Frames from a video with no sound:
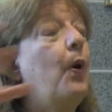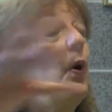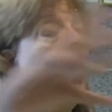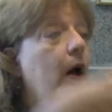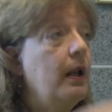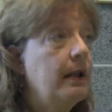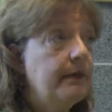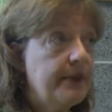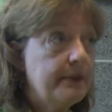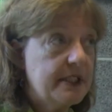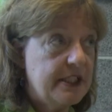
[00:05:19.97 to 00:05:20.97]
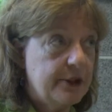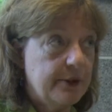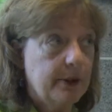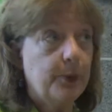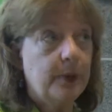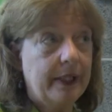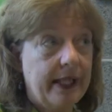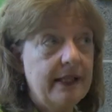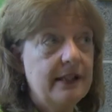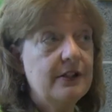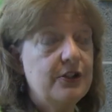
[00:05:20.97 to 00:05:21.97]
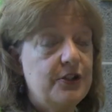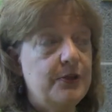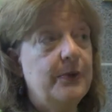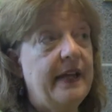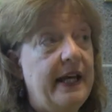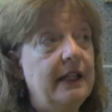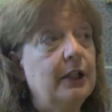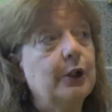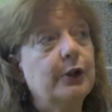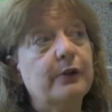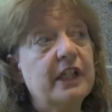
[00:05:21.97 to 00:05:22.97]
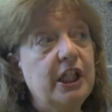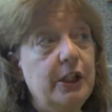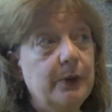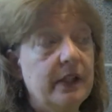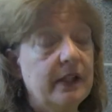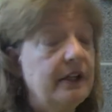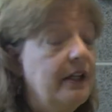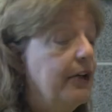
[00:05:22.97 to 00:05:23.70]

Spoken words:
all of the material related to that learning unit.